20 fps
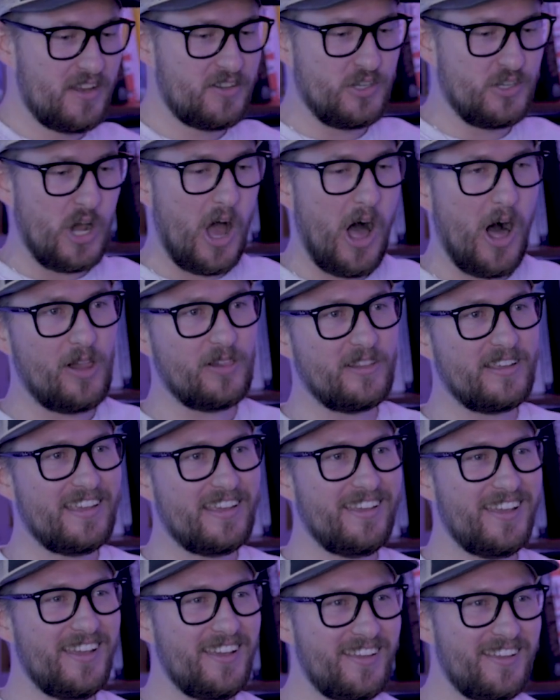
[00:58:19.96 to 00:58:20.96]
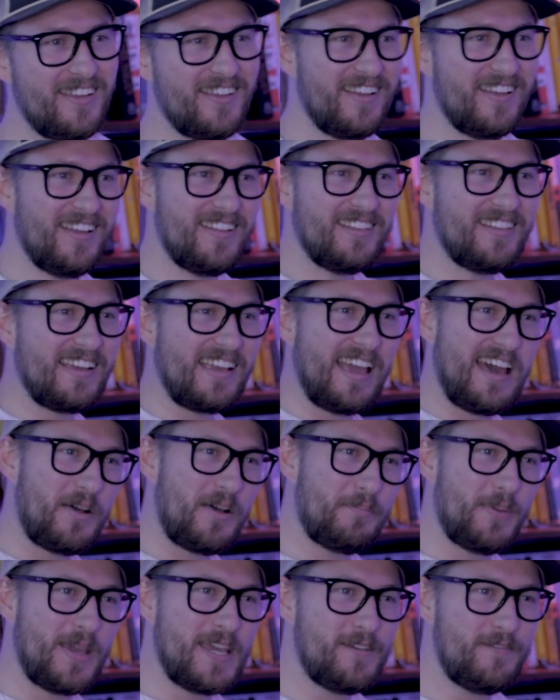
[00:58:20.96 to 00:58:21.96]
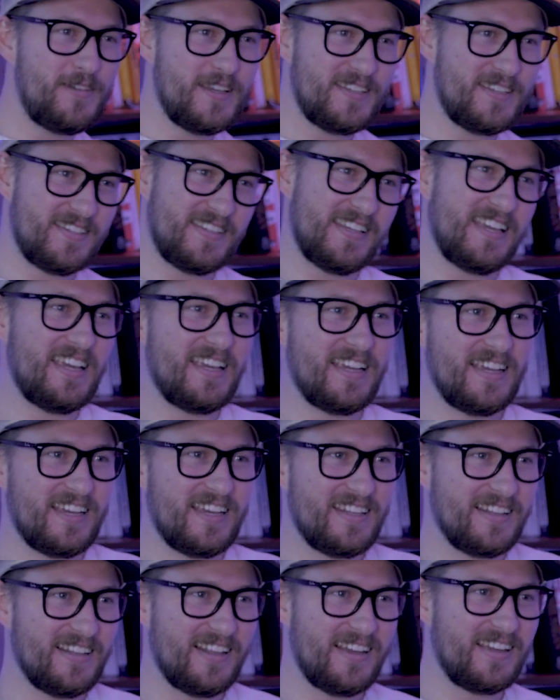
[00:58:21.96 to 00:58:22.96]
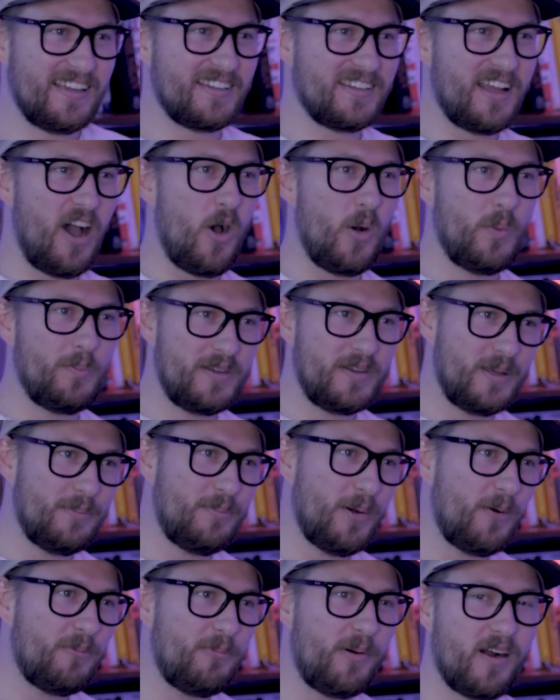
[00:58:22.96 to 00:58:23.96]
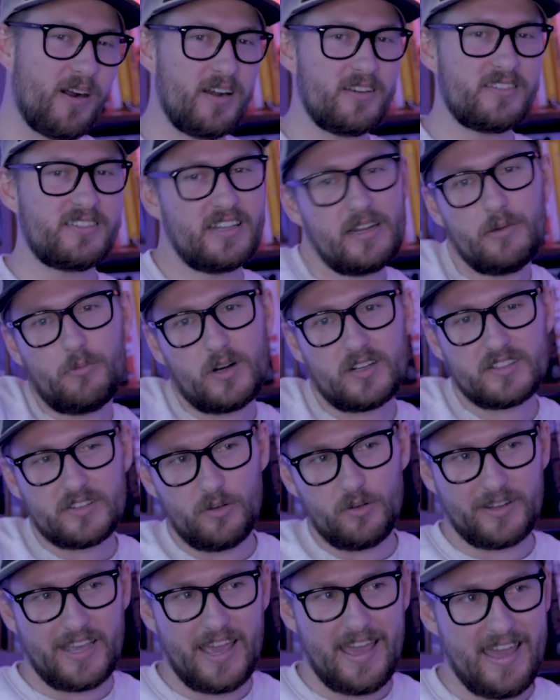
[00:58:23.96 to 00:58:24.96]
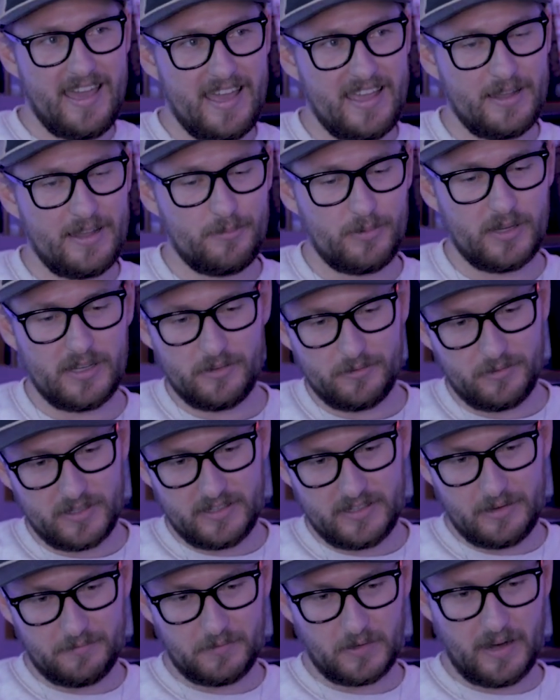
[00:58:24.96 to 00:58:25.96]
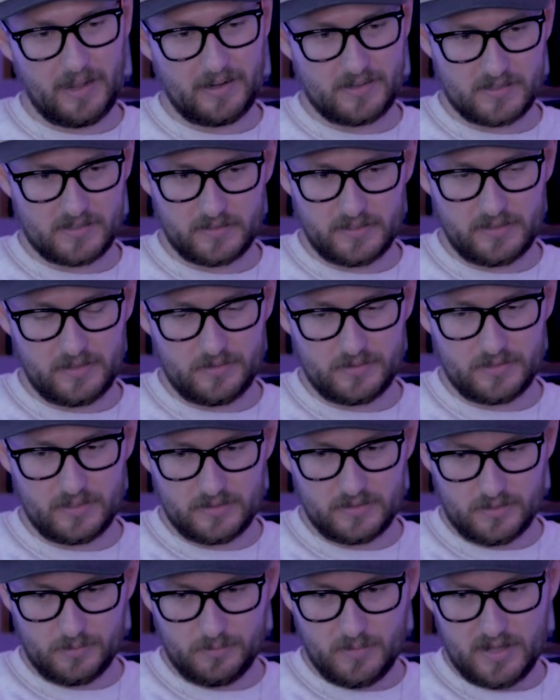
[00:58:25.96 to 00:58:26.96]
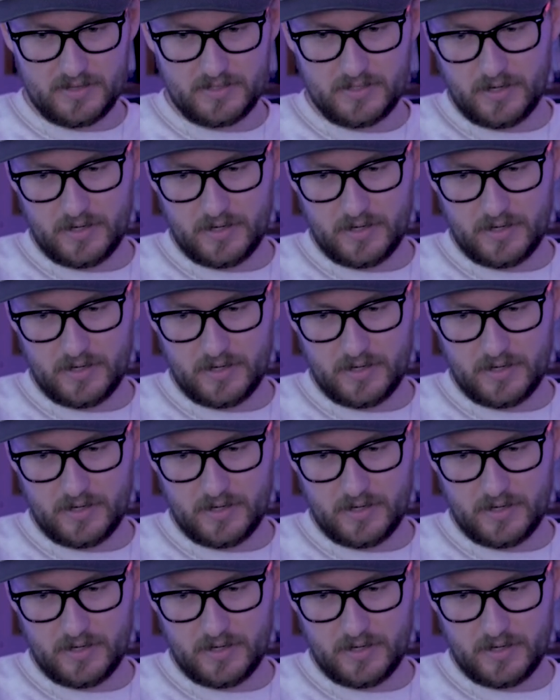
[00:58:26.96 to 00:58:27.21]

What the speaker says: dolly, like out of PVC and like Home Depot parts, and it worked okay, but we never actually used it too much.